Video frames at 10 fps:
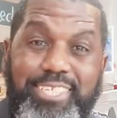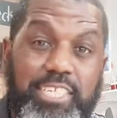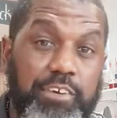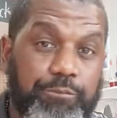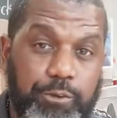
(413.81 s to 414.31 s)

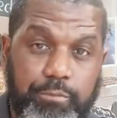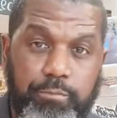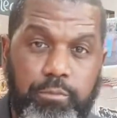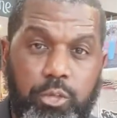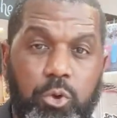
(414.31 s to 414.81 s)
different.
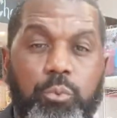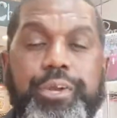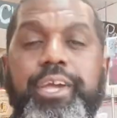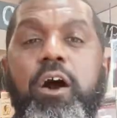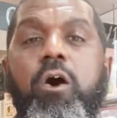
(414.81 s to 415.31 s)

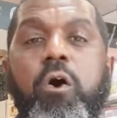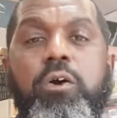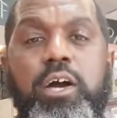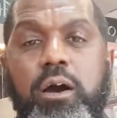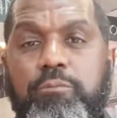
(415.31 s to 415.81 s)
We all
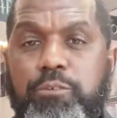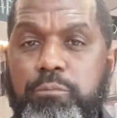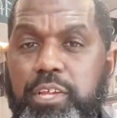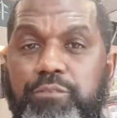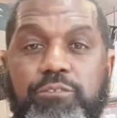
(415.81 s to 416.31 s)
come
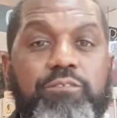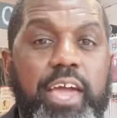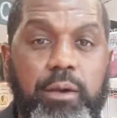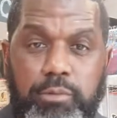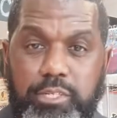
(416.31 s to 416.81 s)
from different
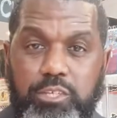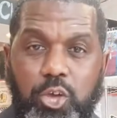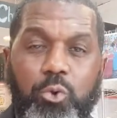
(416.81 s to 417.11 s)
families.